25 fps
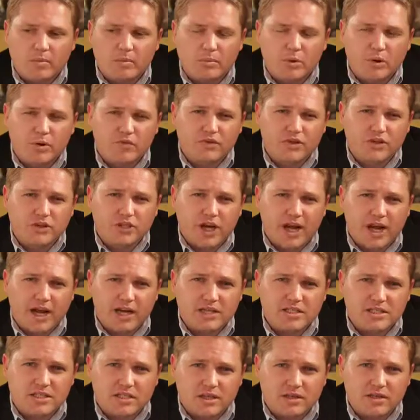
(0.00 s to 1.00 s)
Moved to
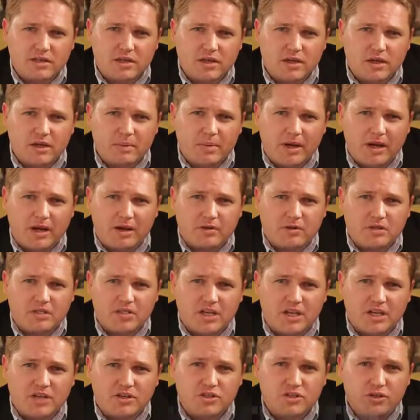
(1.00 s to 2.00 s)
Jackson
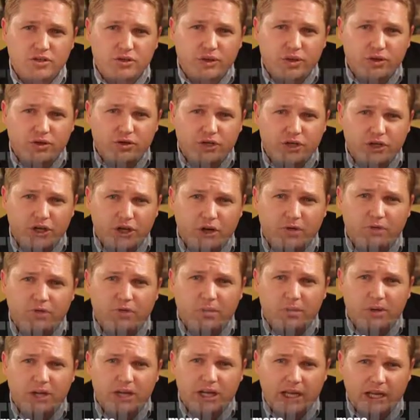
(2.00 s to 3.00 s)
about 2 years ago
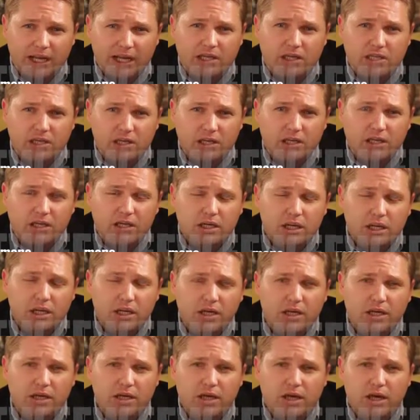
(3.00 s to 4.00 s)
from Atlanta,
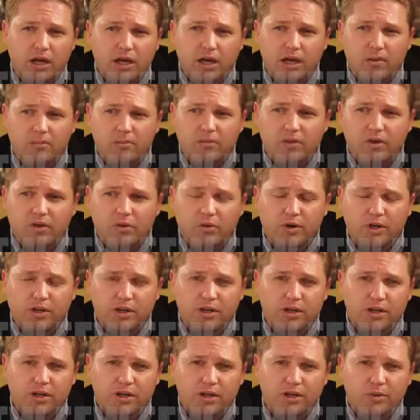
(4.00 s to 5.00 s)
and there
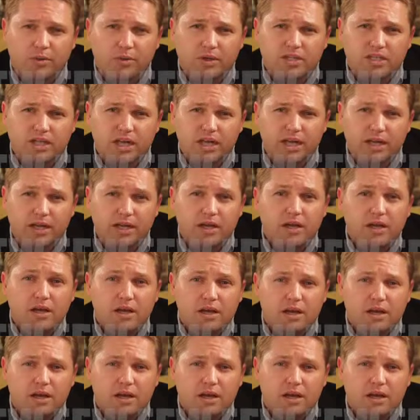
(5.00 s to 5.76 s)
was a